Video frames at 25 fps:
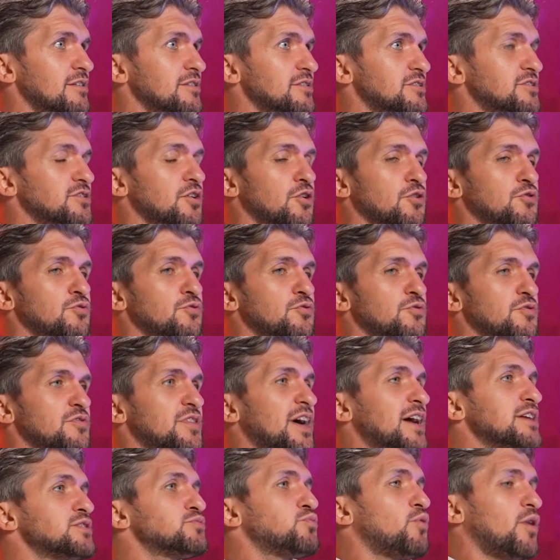So
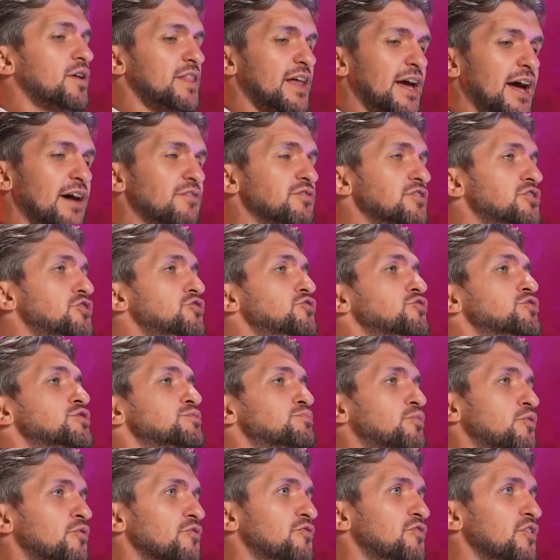that's why they have a
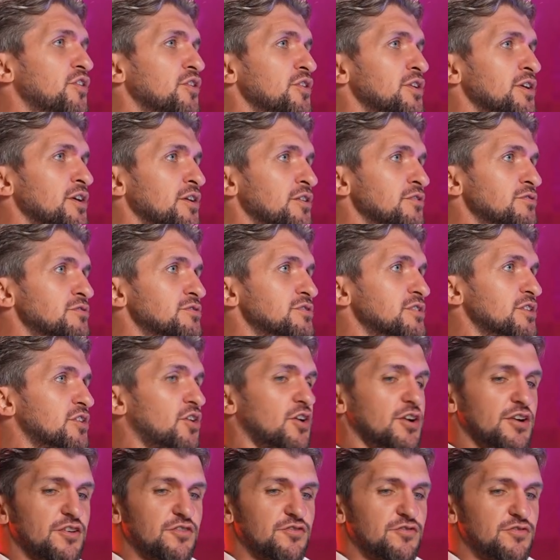huge portfolio to
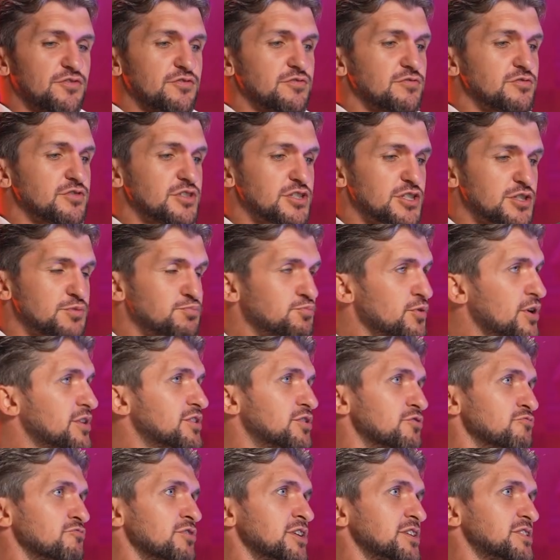kind of
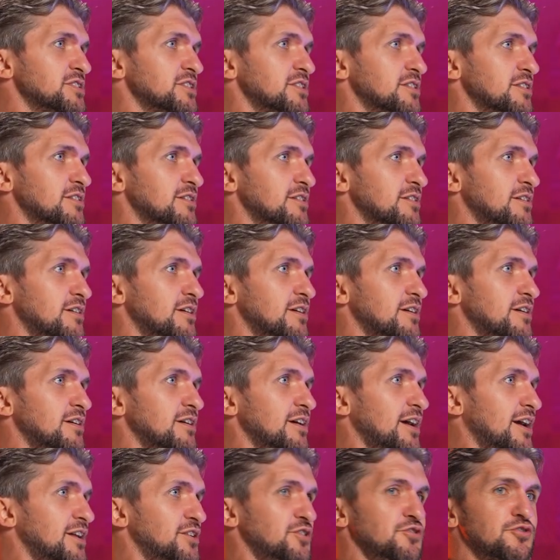spread the risk. And
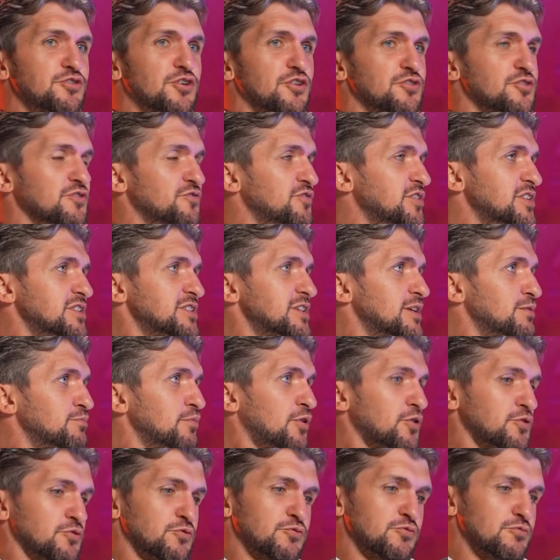you know the VC
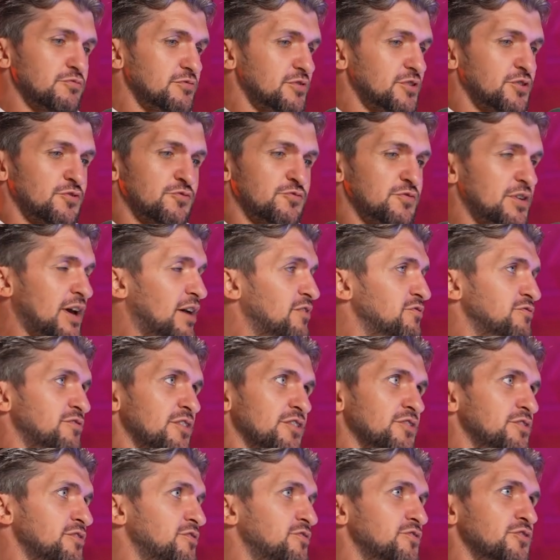model, you have
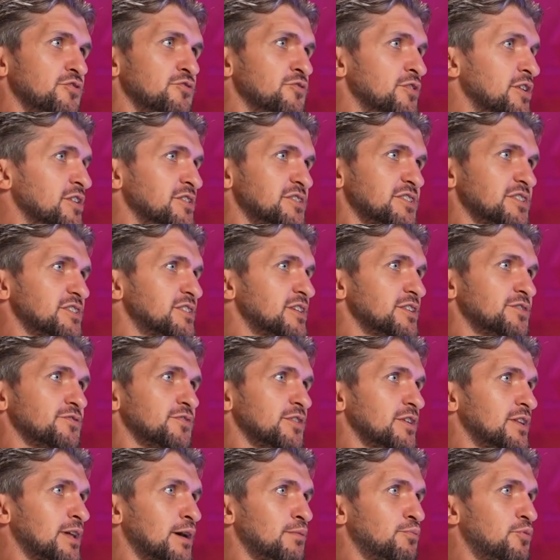very few that are
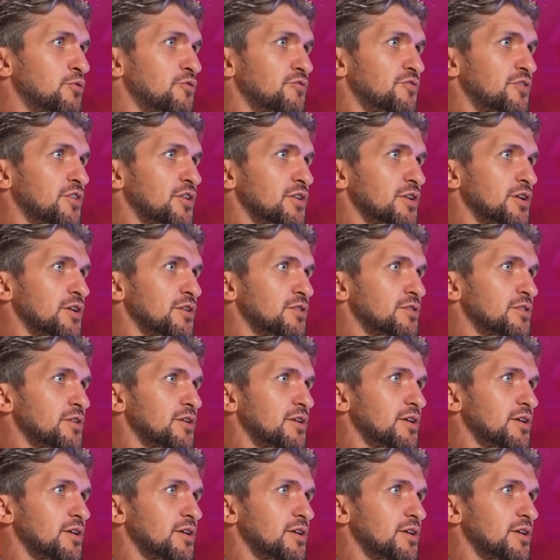successful in that portfolio.